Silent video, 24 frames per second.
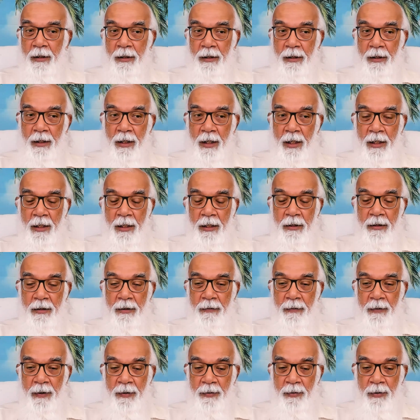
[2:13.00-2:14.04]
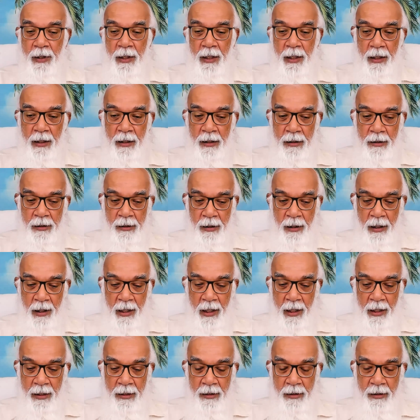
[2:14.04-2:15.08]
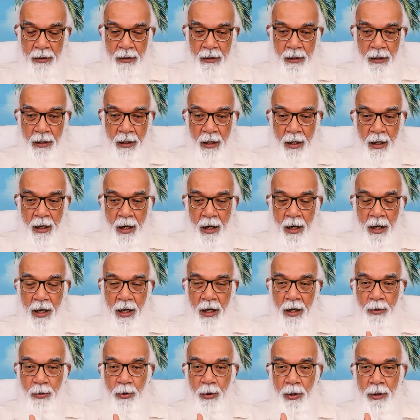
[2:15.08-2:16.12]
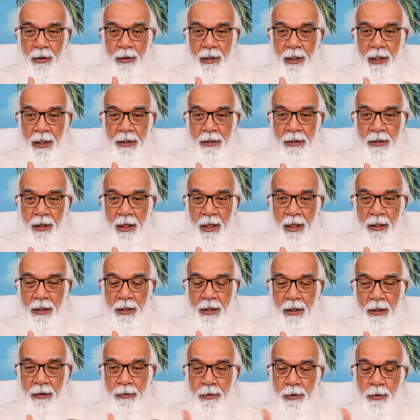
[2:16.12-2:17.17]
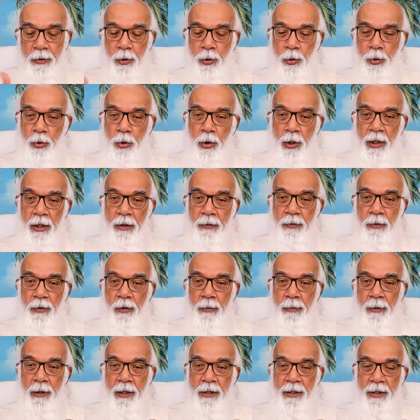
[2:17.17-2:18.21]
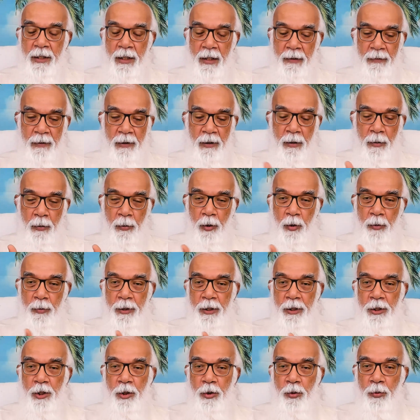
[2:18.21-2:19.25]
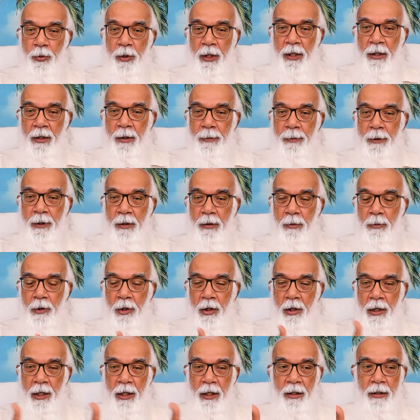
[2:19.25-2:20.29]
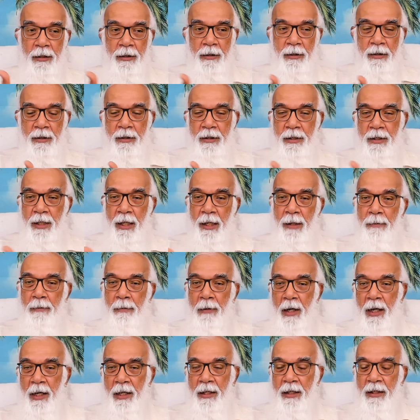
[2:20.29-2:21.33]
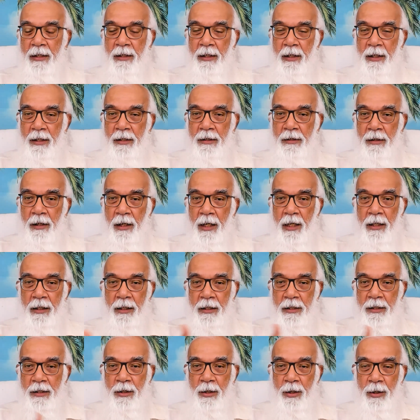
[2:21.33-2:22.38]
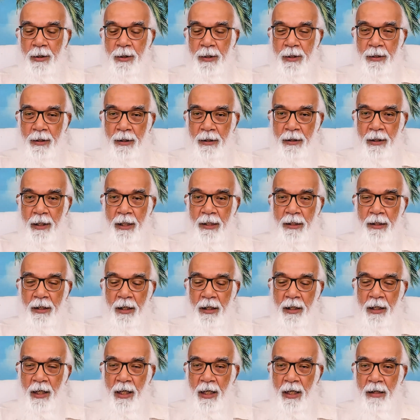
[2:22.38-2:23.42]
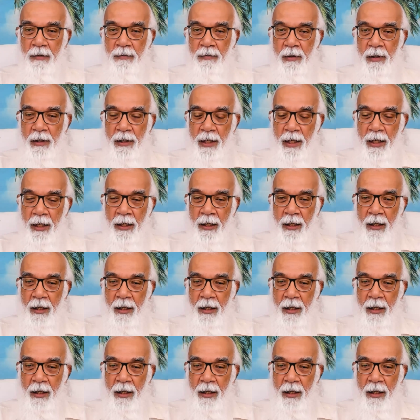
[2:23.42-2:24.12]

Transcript: that it with the intellect, how long the intellect lives you, 24/7, the moment you wake up in the morning, it is the same mind and the intellect is constantly thinking and working.